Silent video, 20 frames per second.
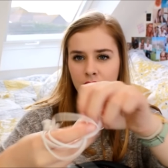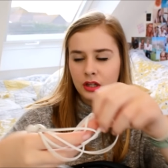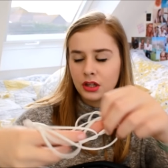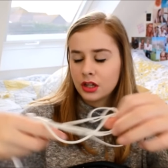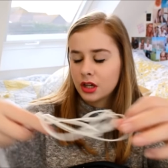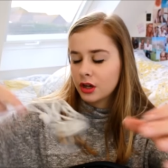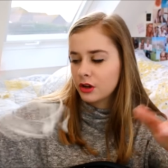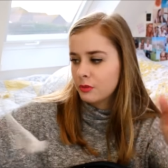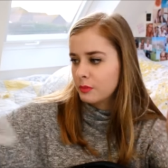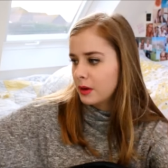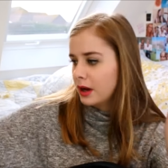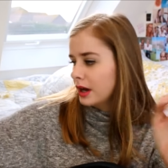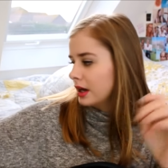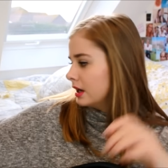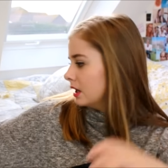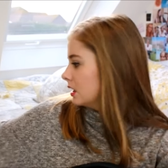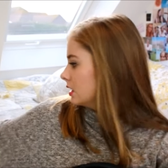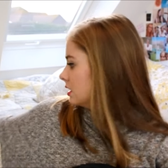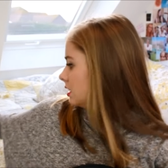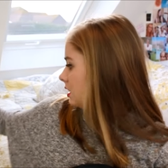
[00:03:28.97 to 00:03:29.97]
I go with
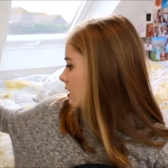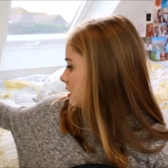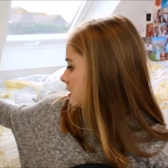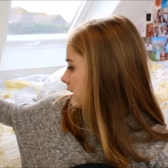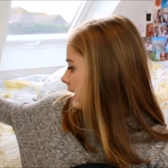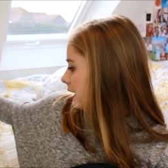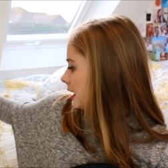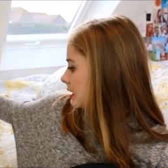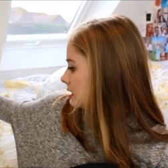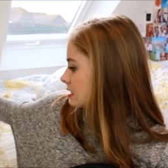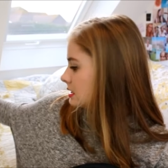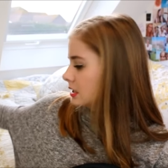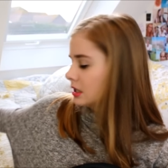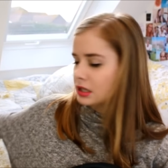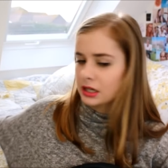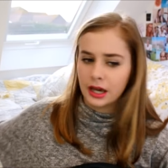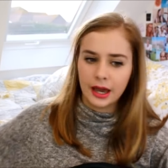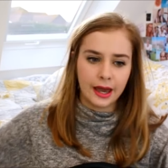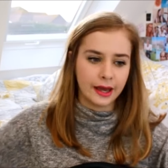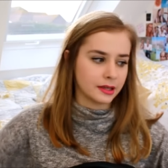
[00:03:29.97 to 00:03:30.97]
my
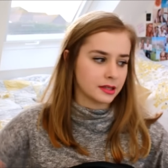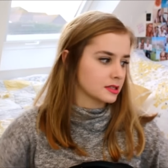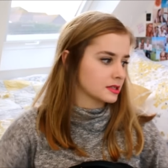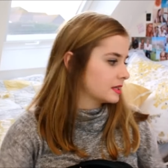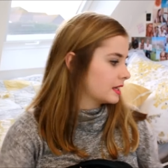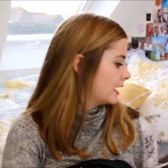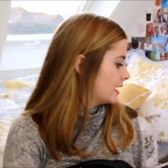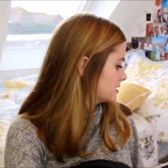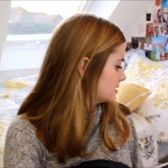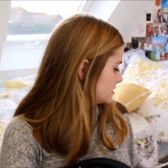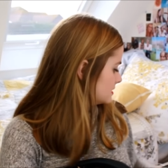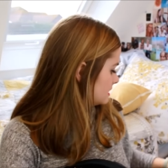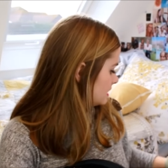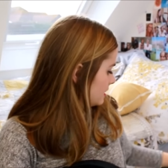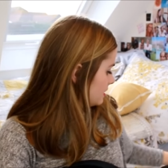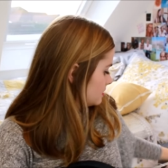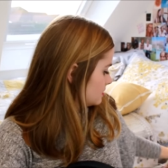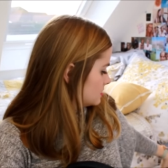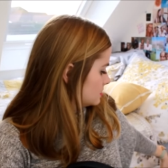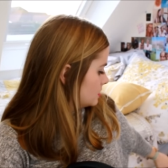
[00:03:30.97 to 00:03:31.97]
Galaxy S
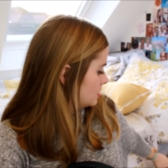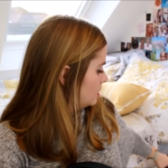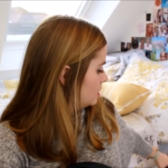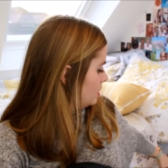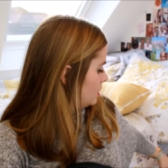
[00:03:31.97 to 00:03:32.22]
six,